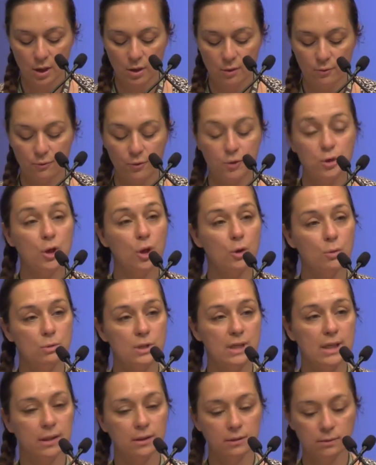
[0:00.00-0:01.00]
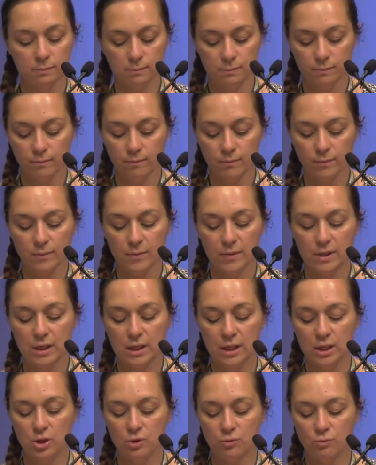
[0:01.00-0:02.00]
For no deal, the
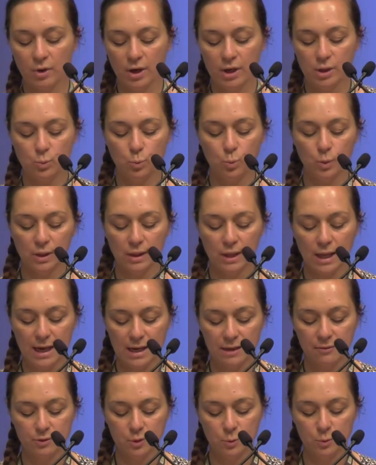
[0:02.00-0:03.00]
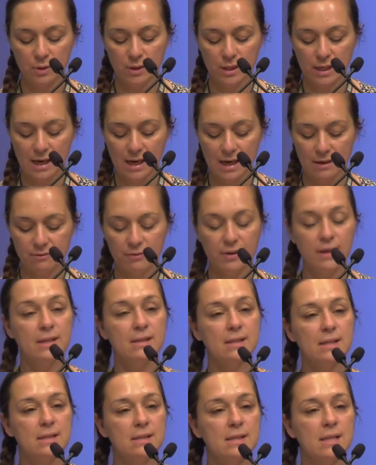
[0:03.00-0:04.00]
EU right will have to have
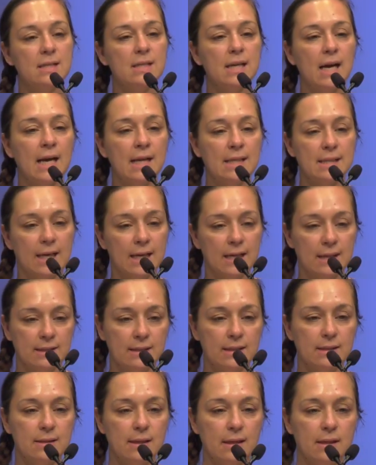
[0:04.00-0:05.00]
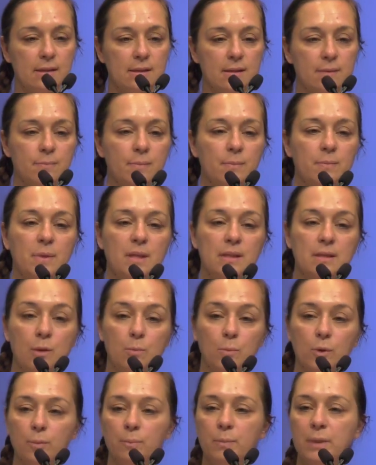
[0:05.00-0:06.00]
existed at exit date because there
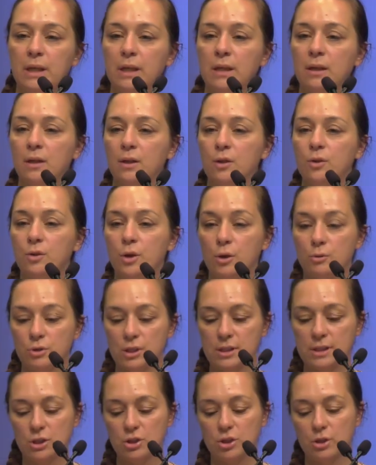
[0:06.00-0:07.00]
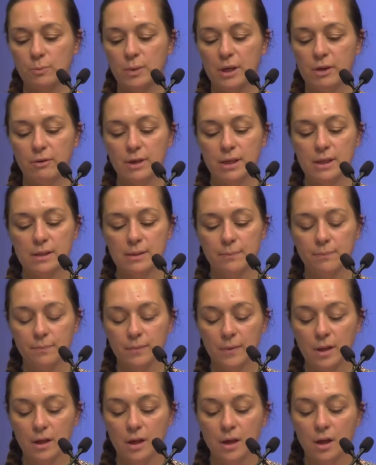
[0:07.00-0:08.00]
will be no transition period.
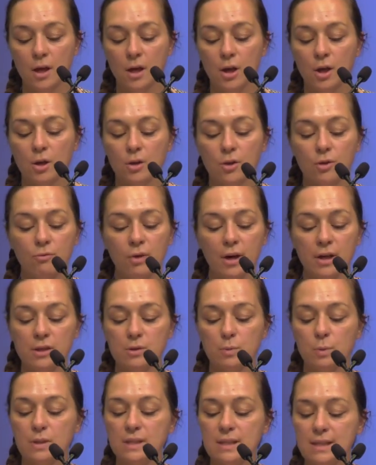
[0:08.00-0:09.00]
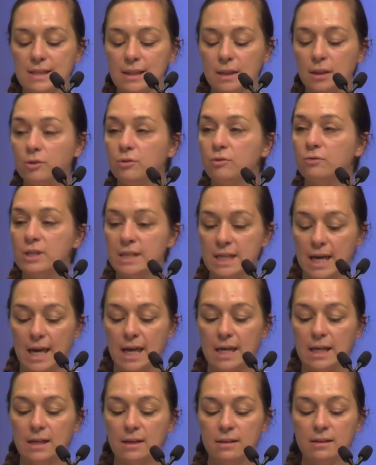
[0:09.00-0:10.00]
The rights will still
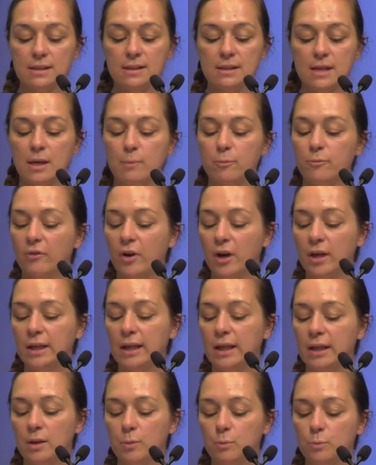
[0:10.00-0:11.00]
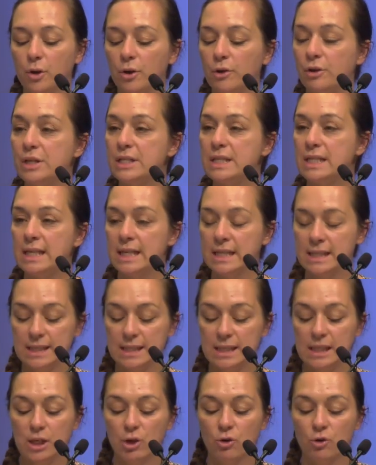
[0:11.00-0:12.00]
retain the same filing, priority and
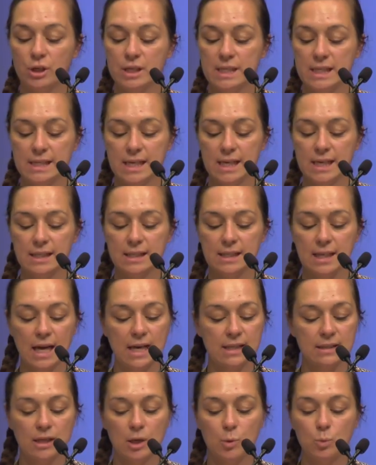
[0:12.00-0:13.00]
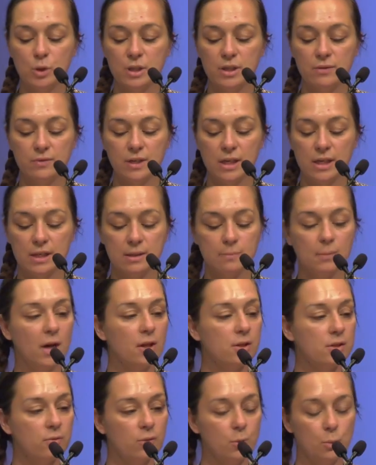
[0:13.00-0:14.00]
seniority dates as they would have done as
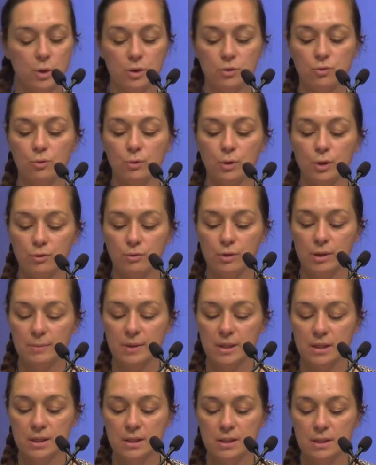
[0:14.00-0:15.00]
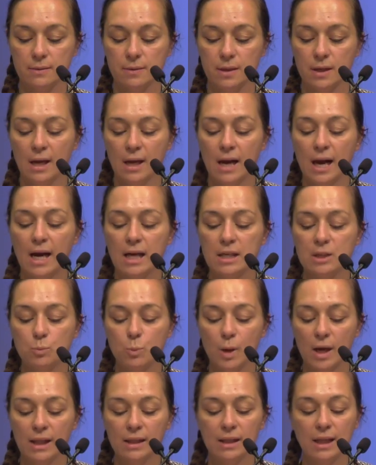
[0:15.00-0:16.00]
part of the withdrawal agreement, as
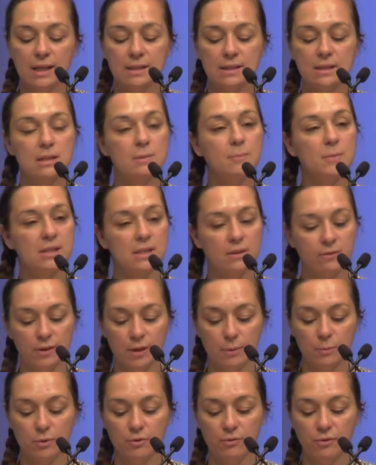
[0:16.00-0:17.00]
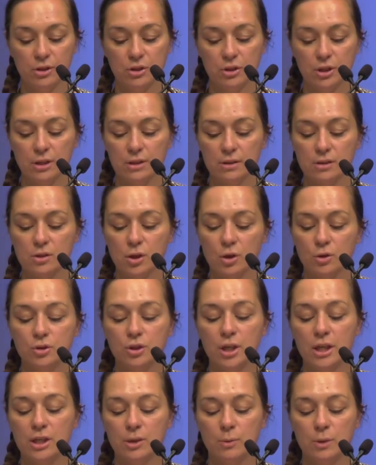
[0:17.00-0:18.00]
well as the specific provisions on
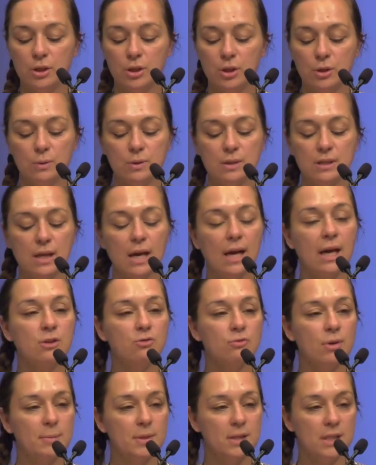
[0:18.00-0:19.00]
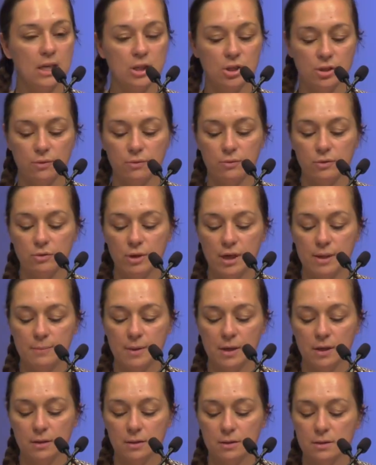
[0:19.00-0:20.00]
genuine use and reputation for
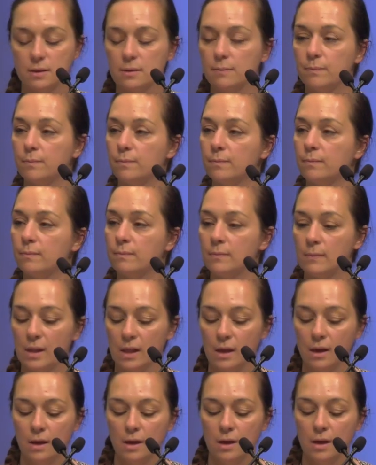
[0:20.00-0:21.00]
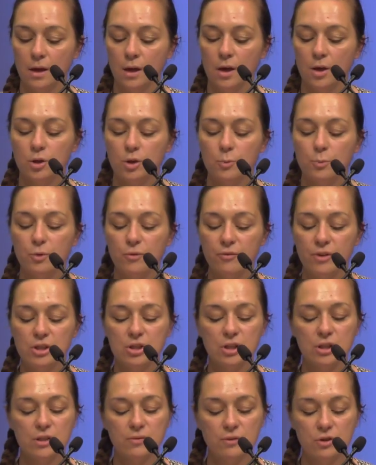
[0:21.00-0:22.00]
trademarks. The
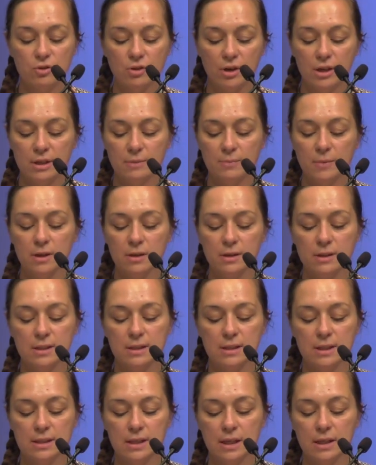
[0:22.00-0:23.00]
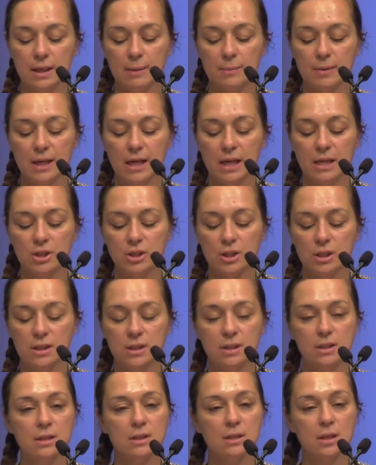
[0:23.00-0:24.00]
provisions for trademarks and design
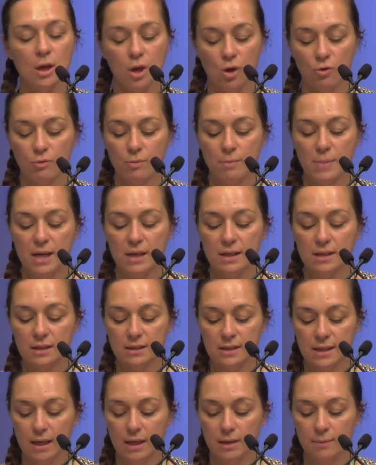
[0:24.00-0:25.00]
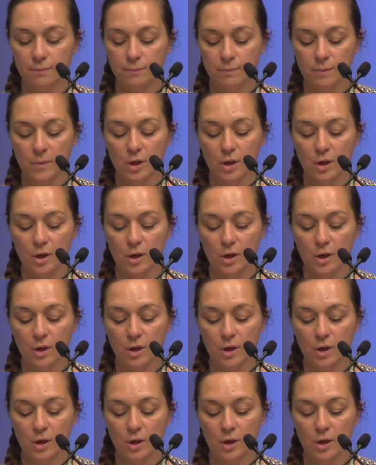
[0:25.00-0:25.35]
applications remain the same.